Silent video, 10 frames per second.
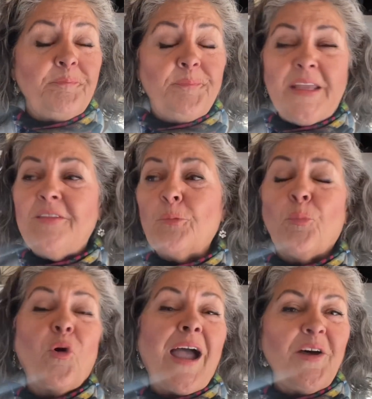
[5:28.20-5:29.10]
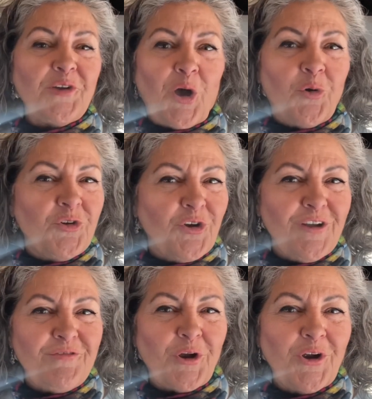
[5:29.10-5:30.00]
be the proud owner
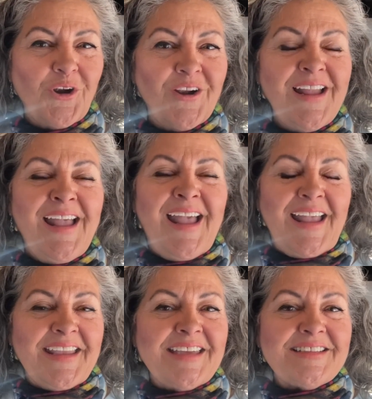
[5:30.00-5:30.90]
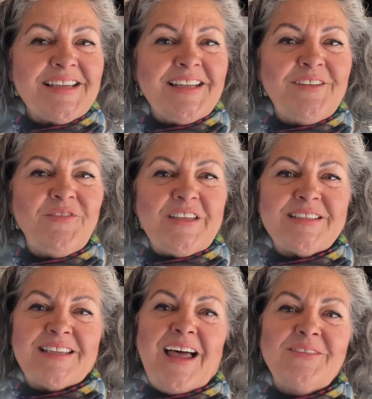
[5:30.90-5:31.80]
of her and get to live
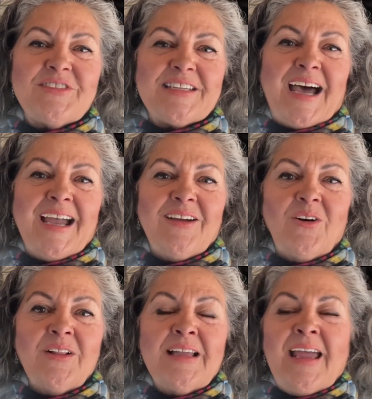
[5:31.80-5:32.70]
this lifestyle.